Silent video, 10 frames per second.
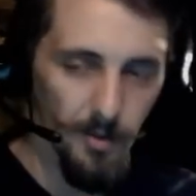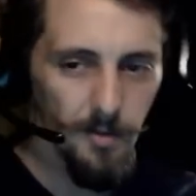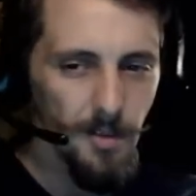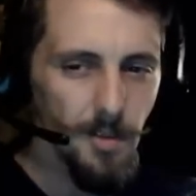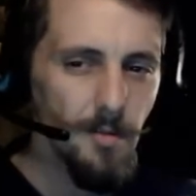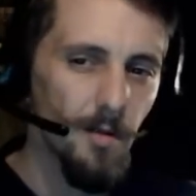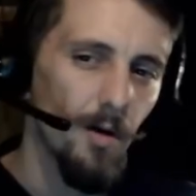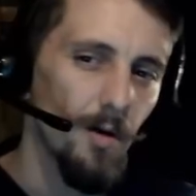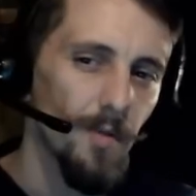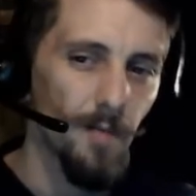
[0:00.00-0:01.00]
Now, this is a
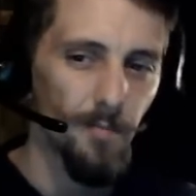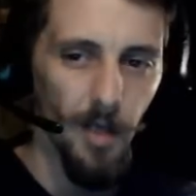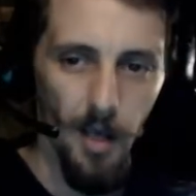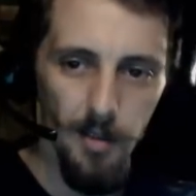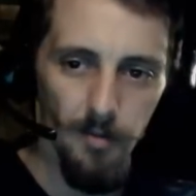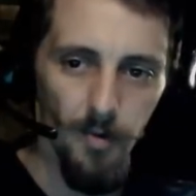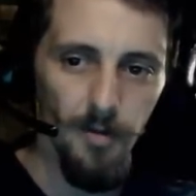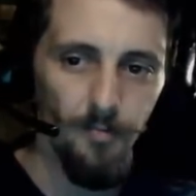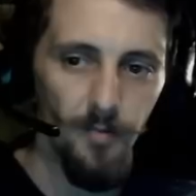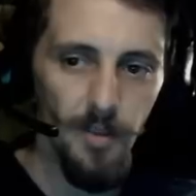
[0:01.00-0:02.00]
card that I'm kind of
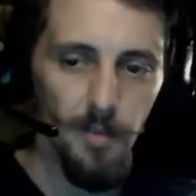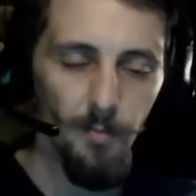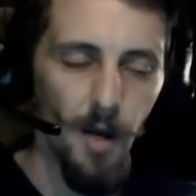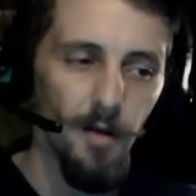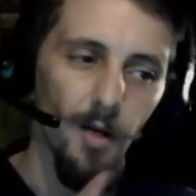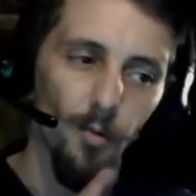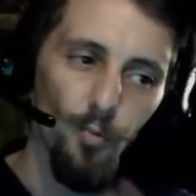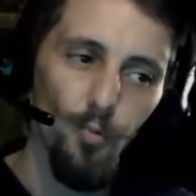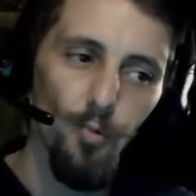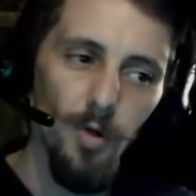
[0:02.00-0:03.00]
on the fence about, and I
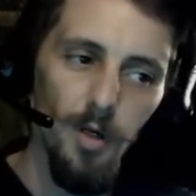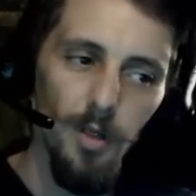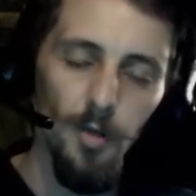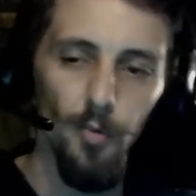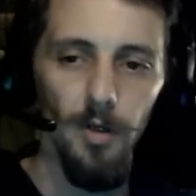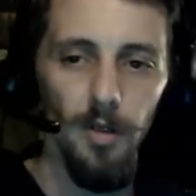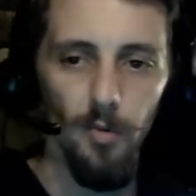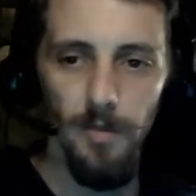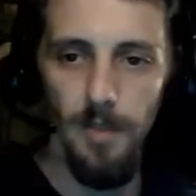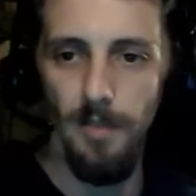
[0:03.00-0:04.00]
really, really
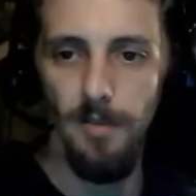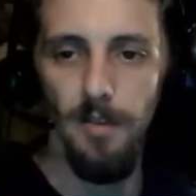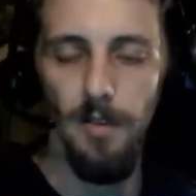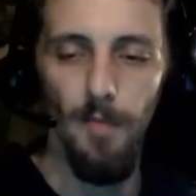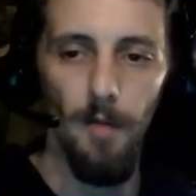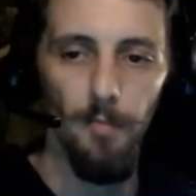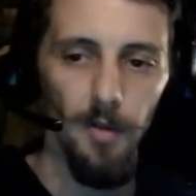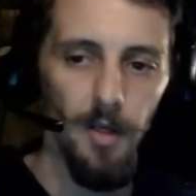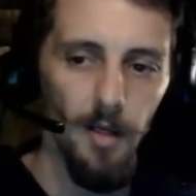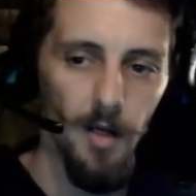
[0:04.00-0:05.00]
was hesitant about
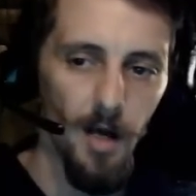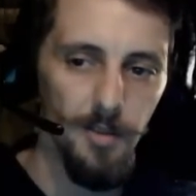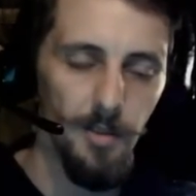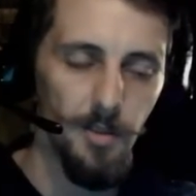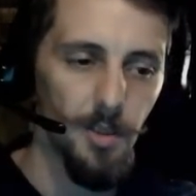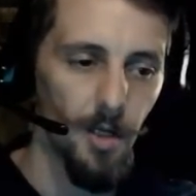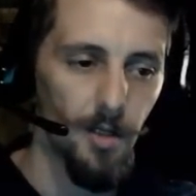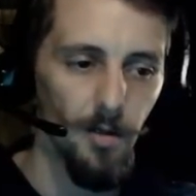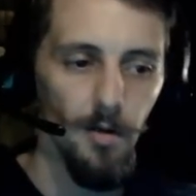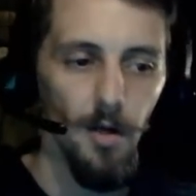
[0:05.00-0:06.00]
playing Hostage
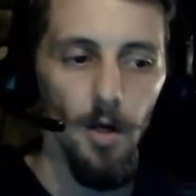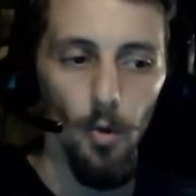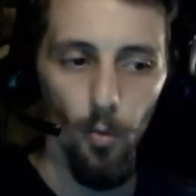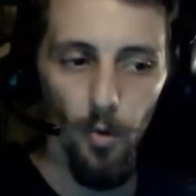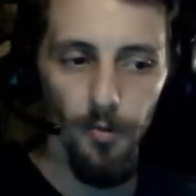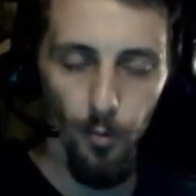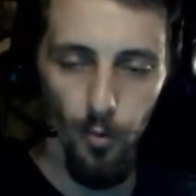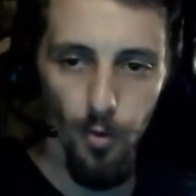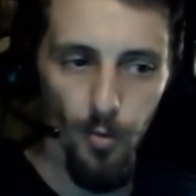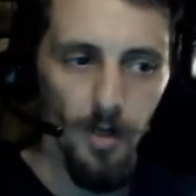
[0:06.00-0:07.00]
Taker with
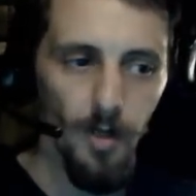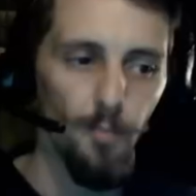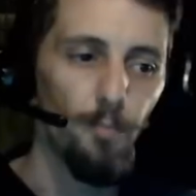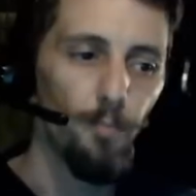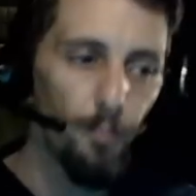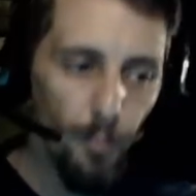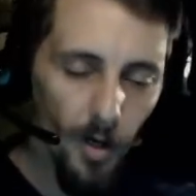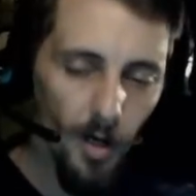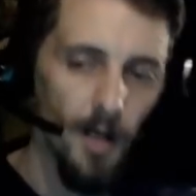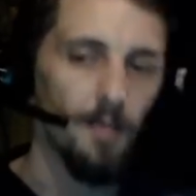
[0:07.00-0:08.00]
Rune Raider,
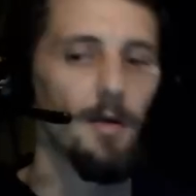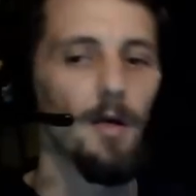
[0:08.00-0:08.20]
but